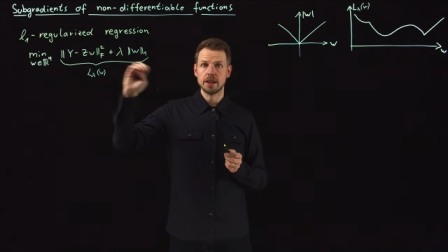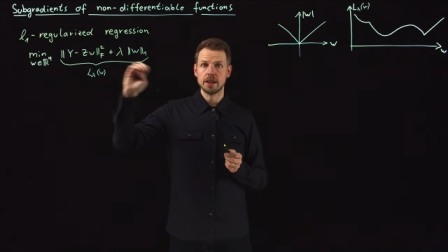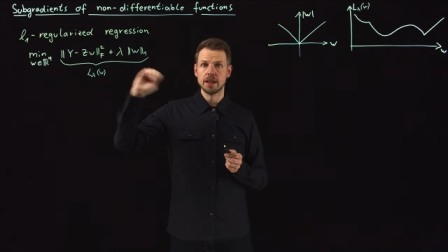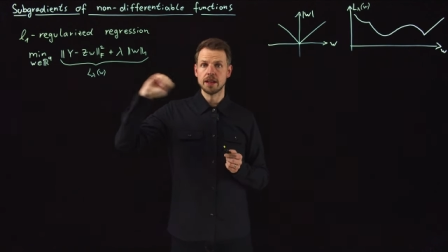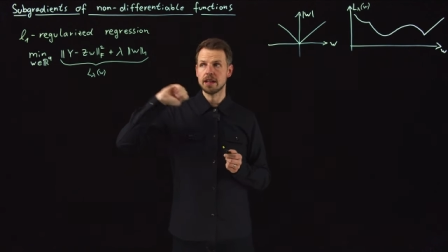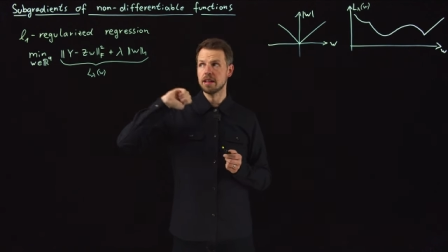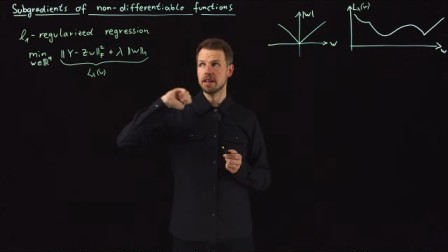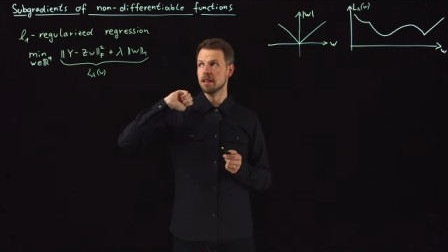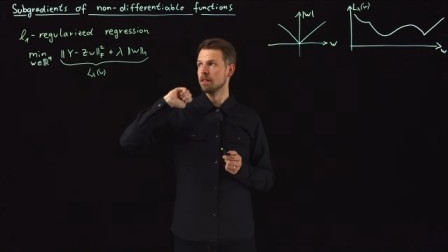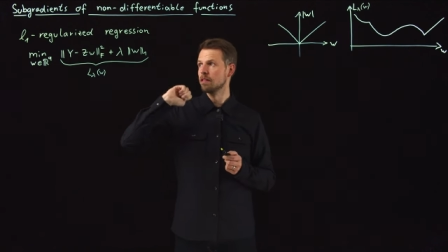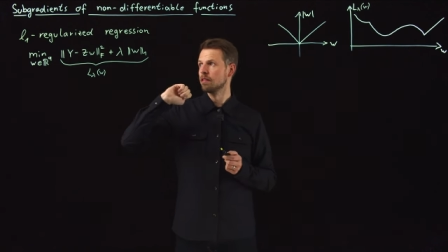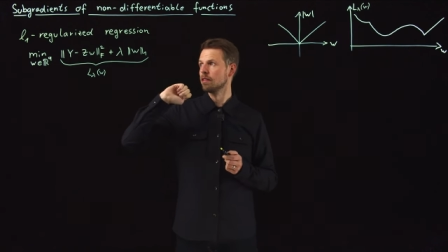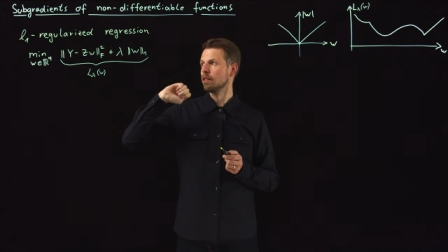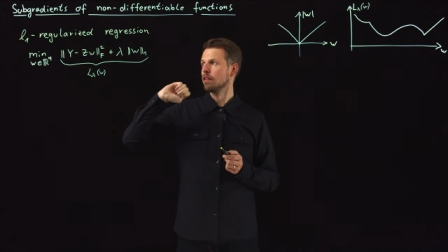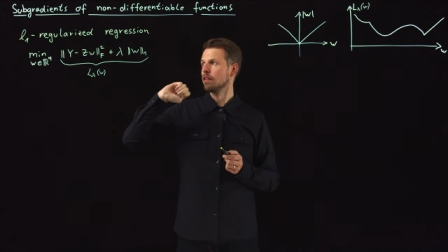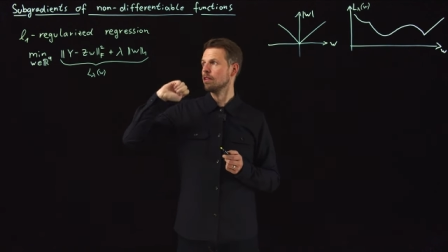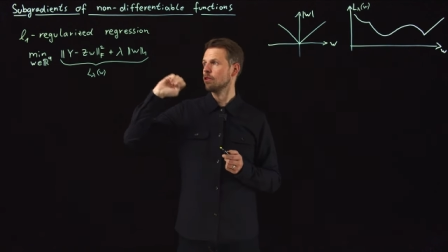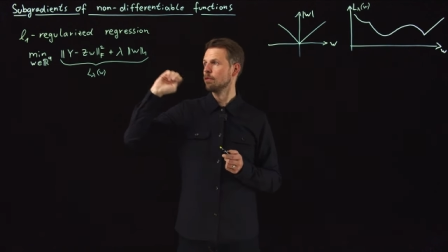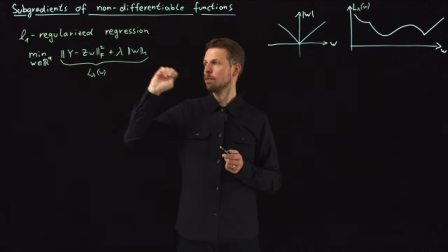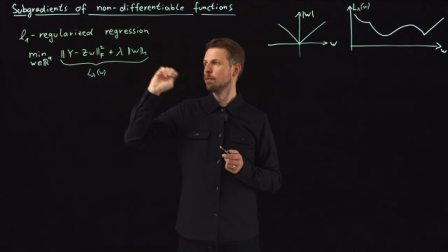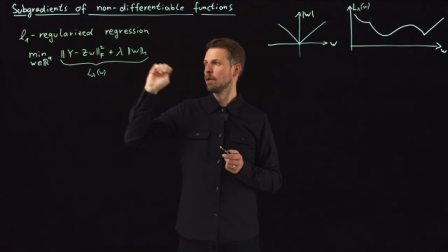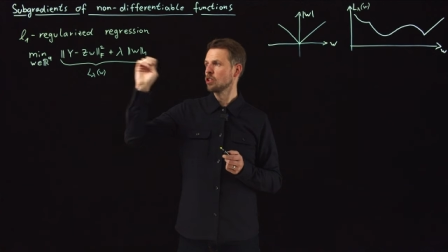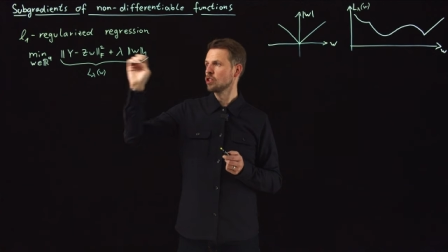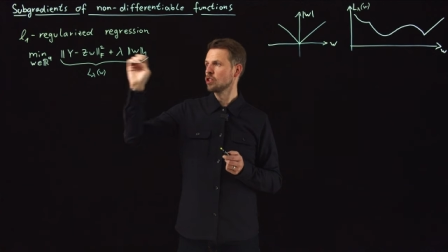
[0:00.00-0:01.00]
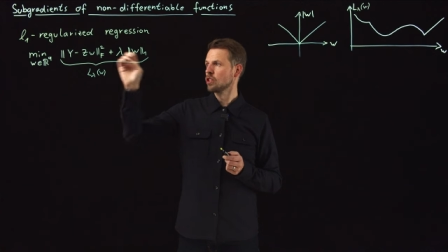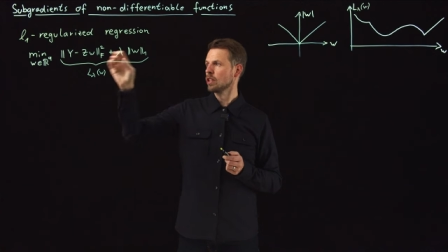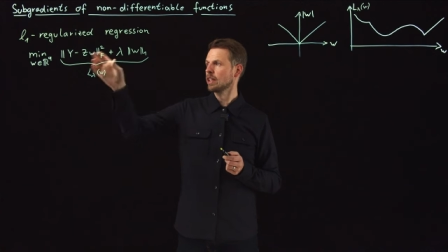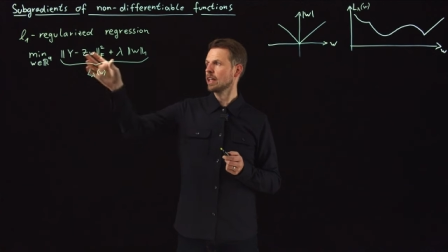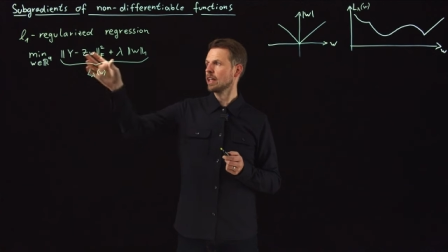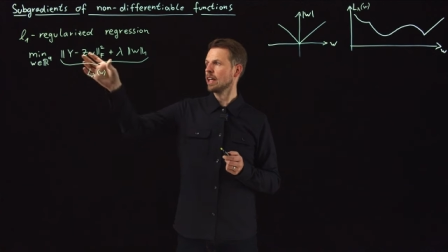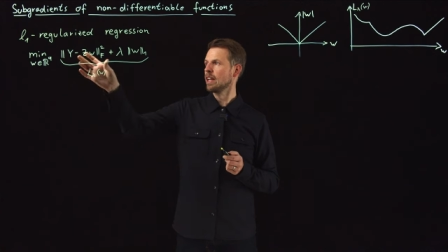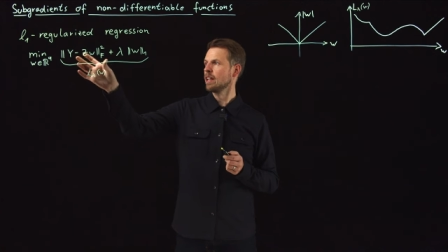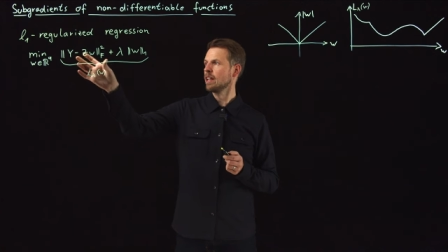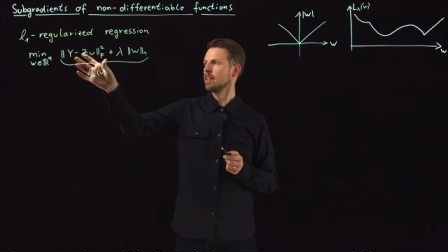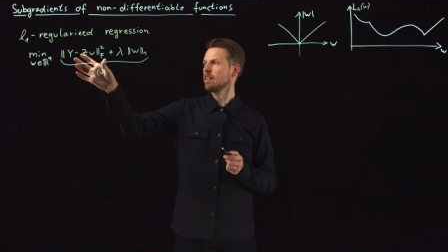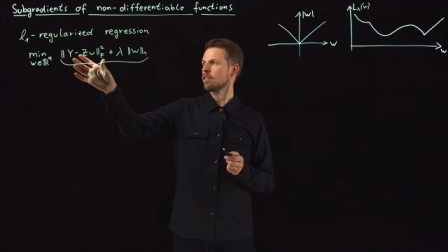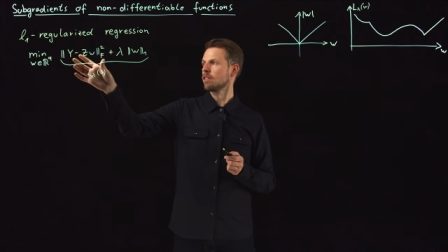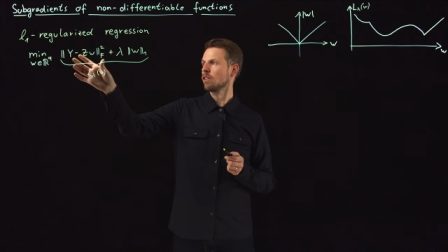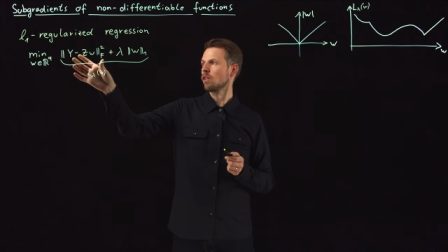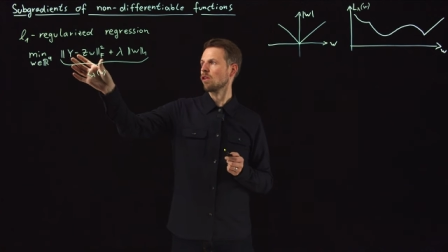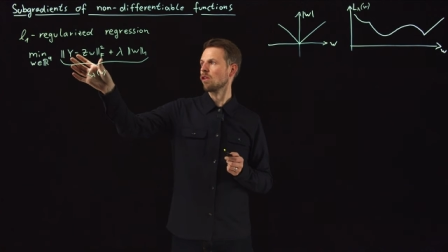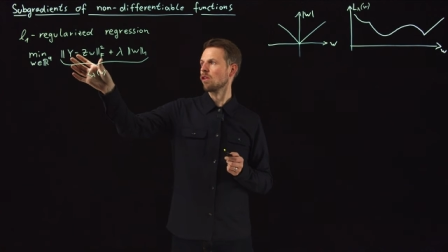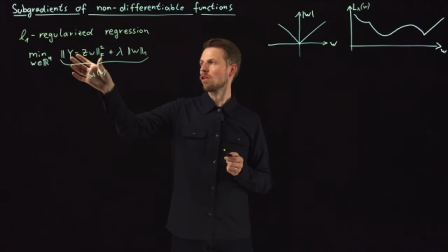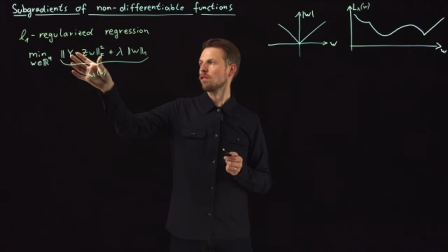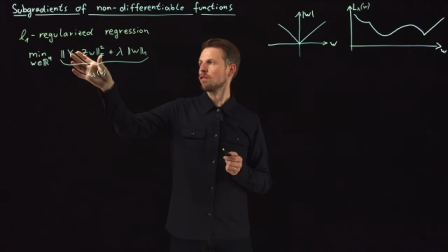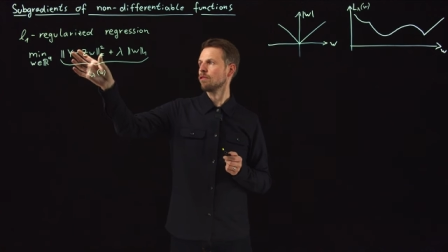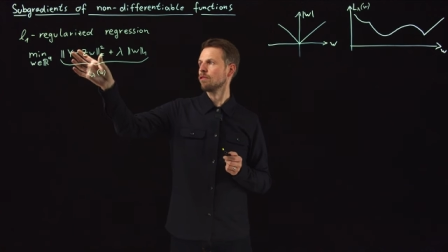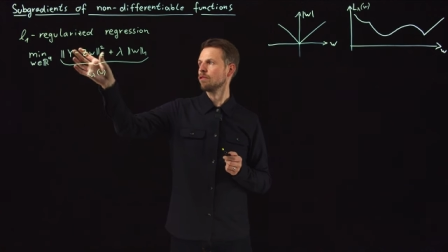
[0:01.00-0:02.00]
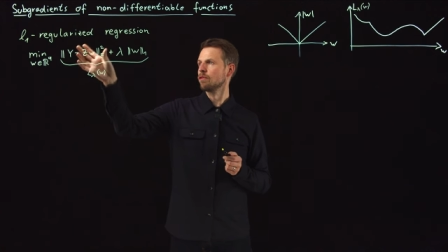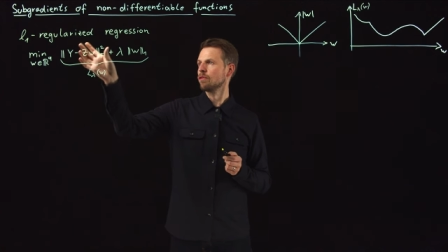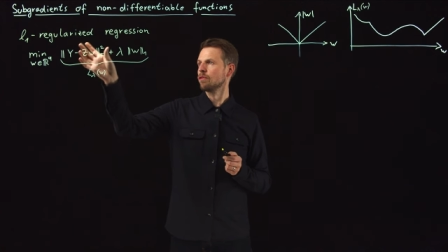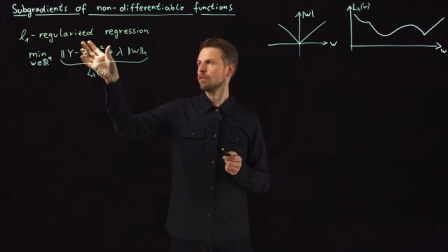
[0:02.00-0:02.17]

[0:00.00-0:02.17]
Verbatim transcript: is the special case of